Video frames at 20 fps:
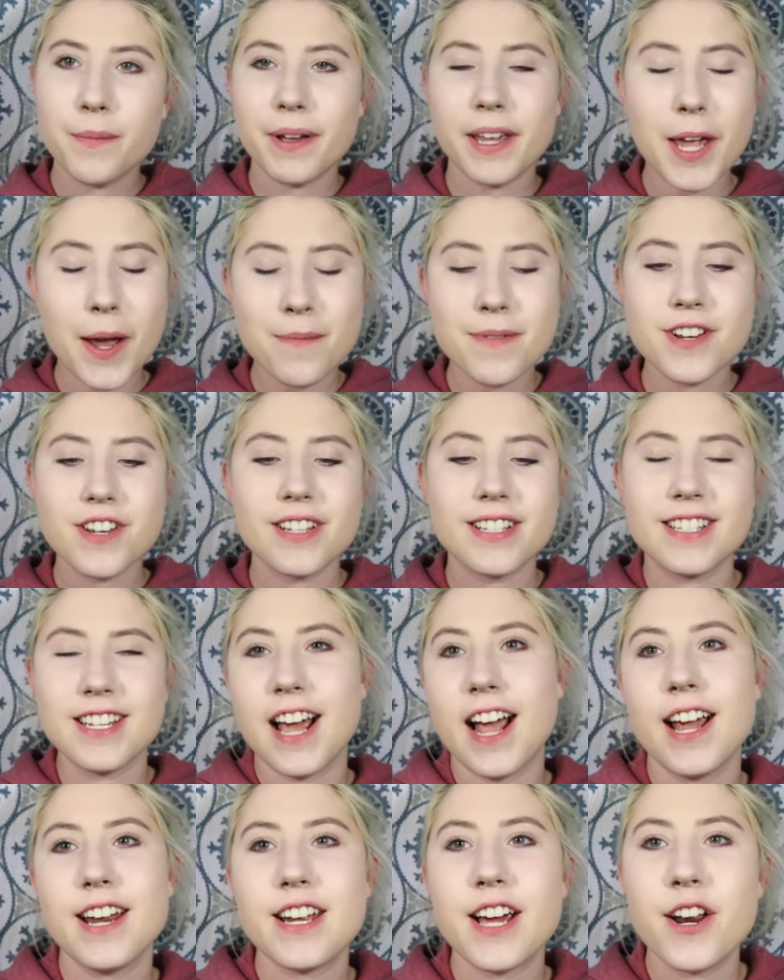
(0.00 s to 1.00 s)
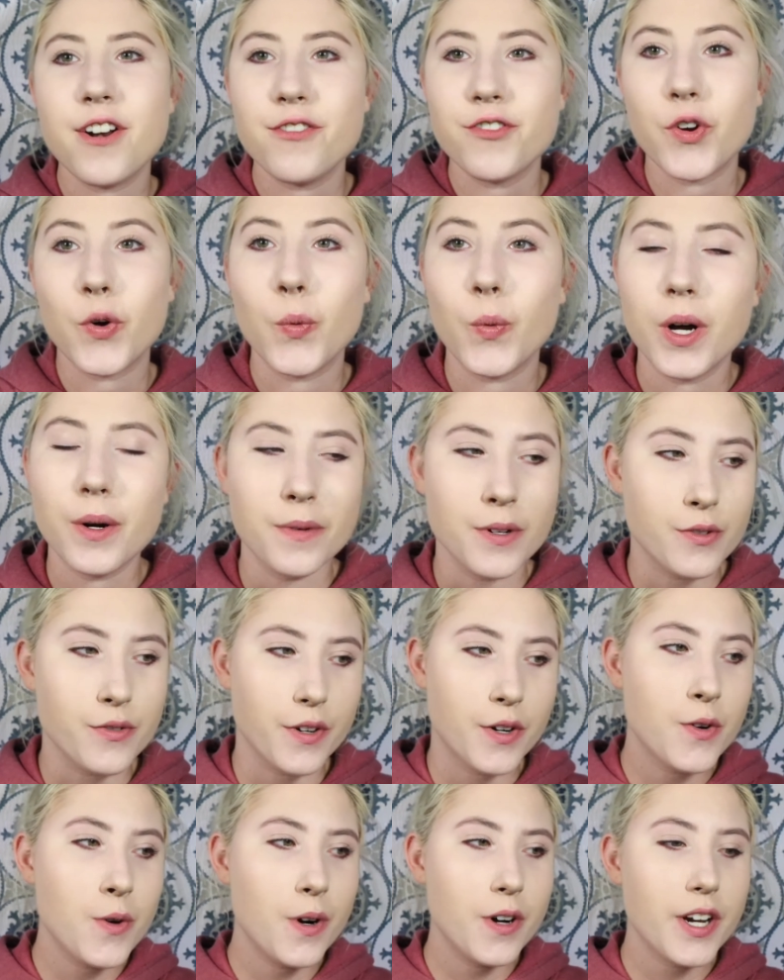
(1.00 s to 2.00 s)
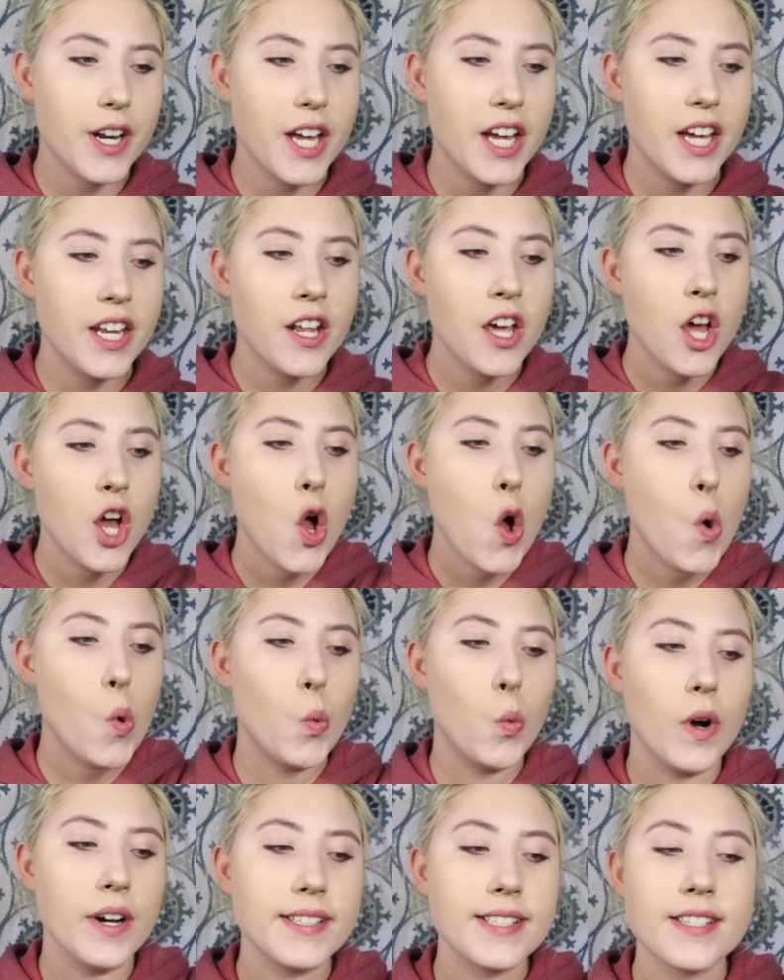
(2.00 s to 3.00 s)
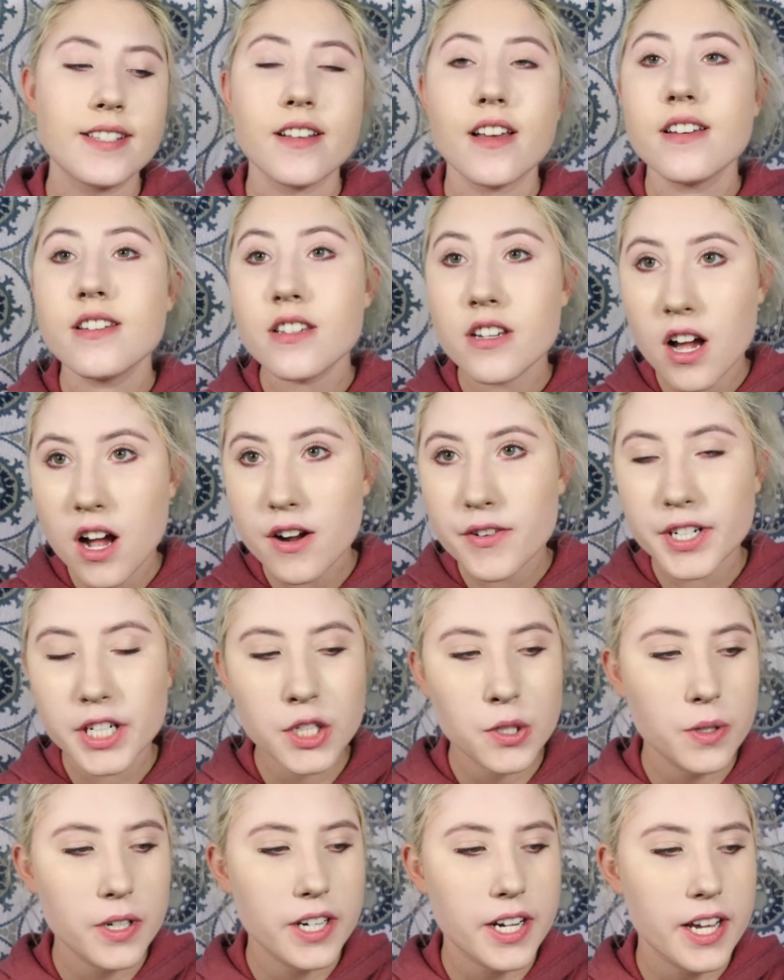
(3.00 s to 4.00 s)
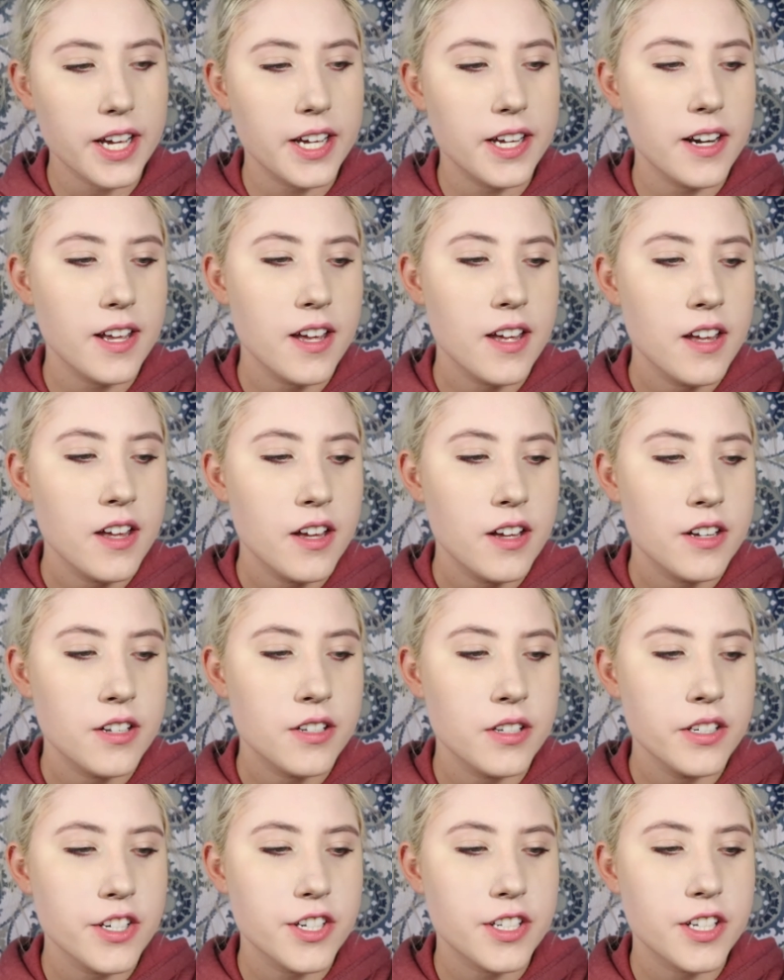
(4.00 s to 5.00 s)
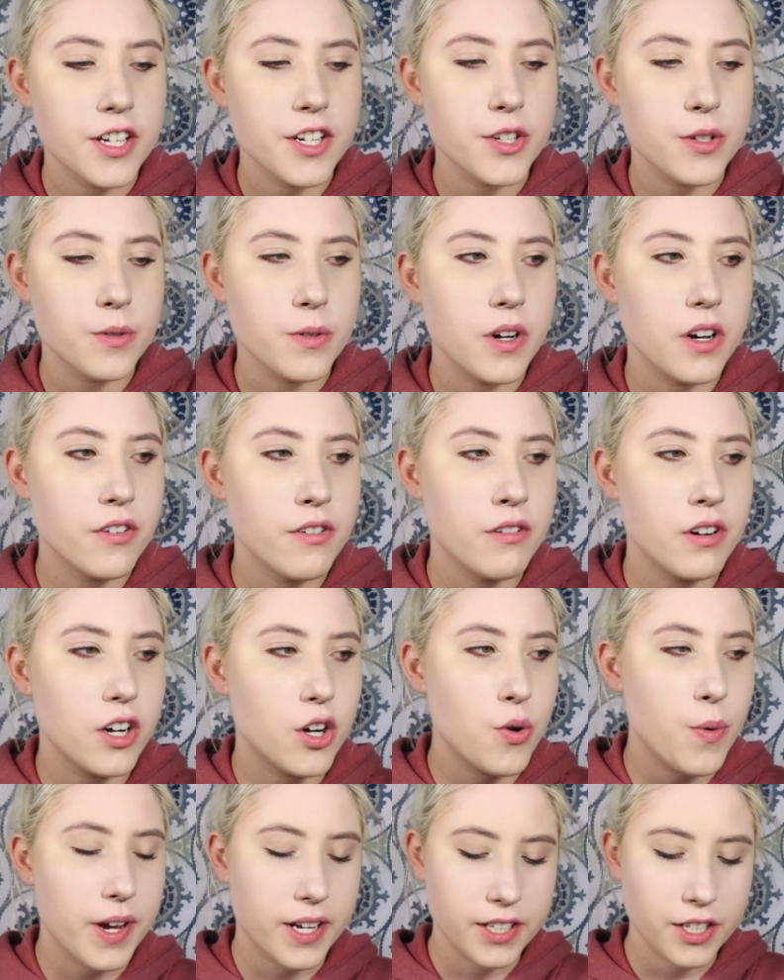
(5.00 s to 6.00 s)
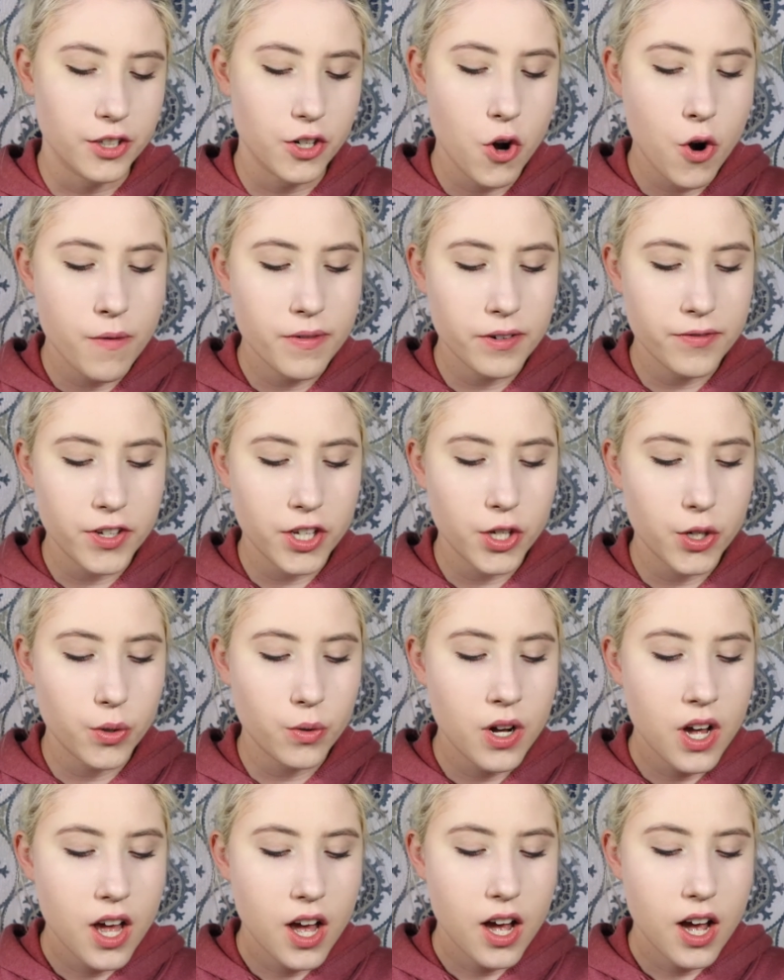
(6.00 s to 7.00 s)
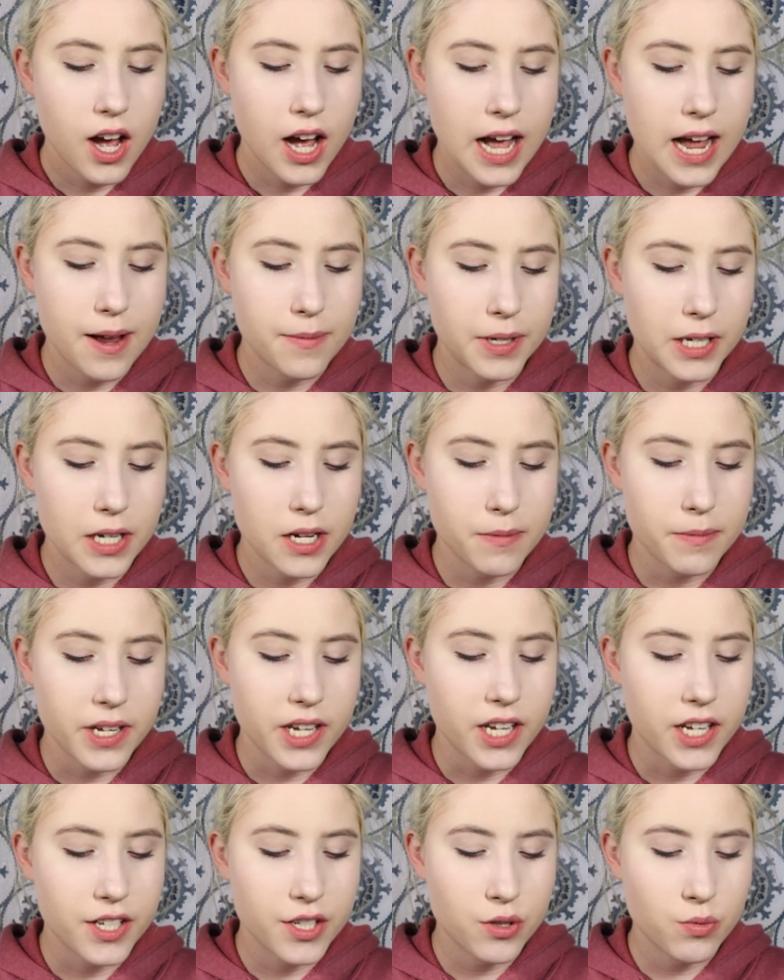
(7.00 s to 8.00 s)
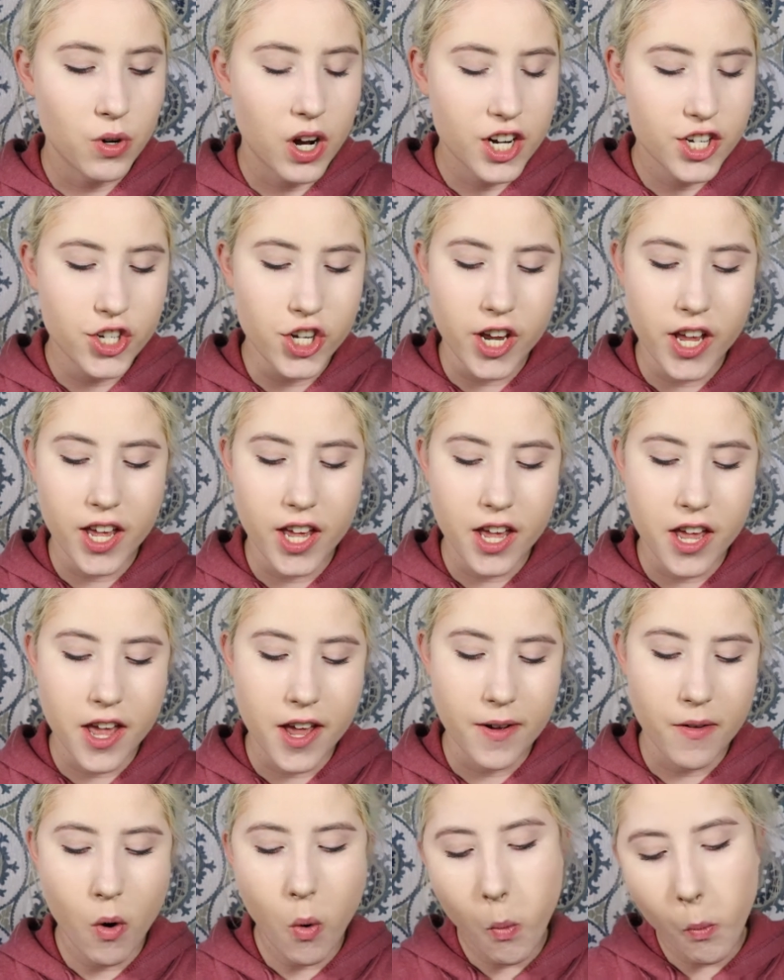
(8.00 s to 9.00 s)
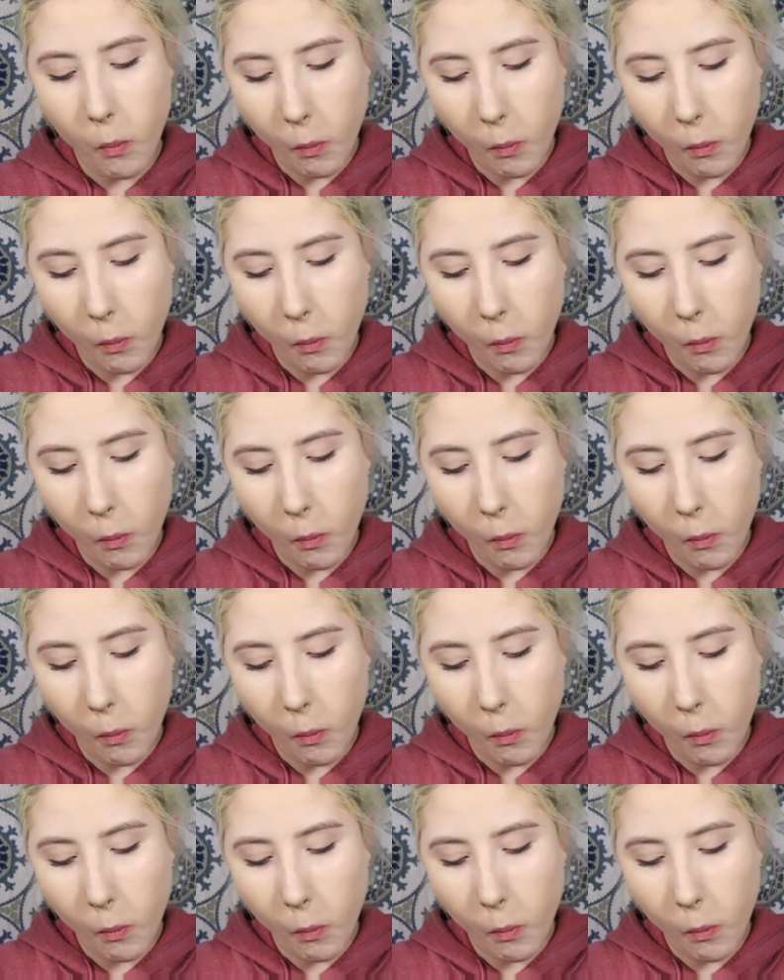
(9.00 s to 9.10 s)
my camera just died. I don't know what was recorded, what's not recorded. So I'm just going to do a real quick little overview. I'm going to be swatching